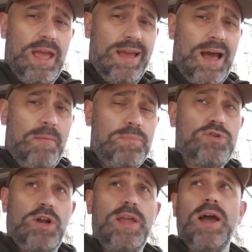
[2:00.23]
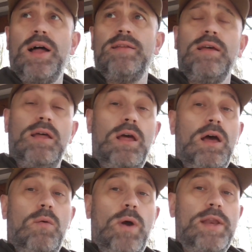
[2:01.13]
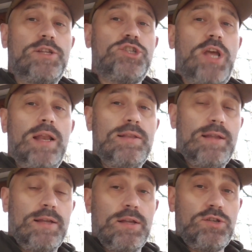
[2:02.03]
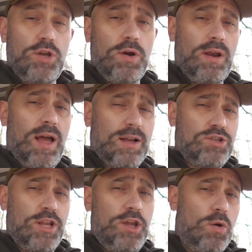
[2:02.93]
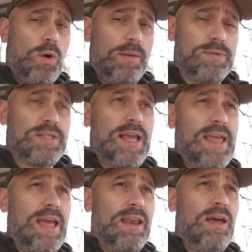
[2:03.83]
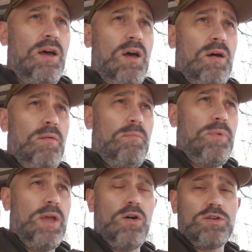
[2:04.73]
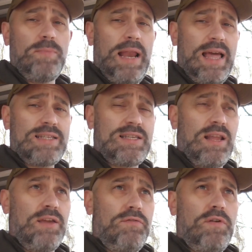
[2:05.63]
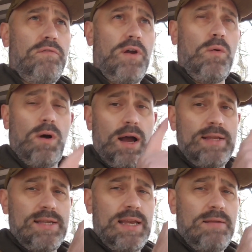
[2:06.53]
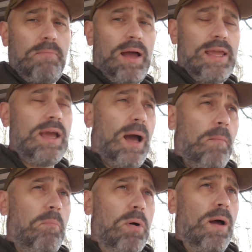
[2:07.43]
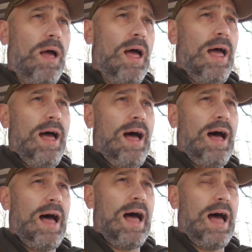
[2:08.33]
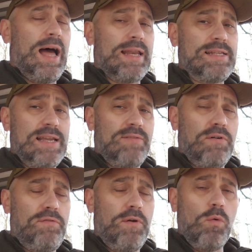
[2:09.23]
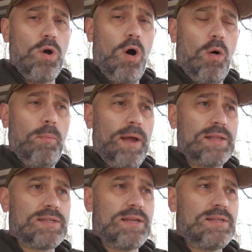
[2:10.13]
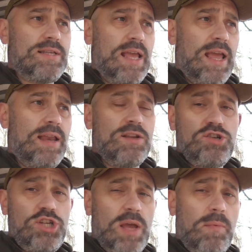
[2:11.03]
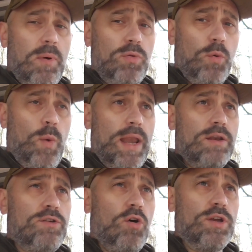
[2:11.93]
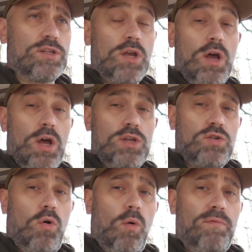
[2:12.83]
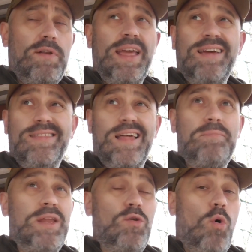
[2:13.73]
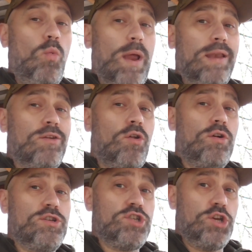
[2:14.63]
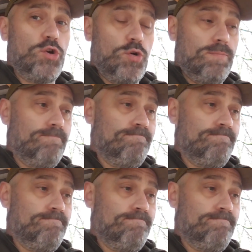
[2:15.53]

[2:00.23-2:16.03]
in Camp Dryad where it's sheltered, so you can actually hear what I'm saying, because my last knife review I did in my camp, and I did have a few comments saying shame about the wind noise, so hopefully there'll be no wind noise here.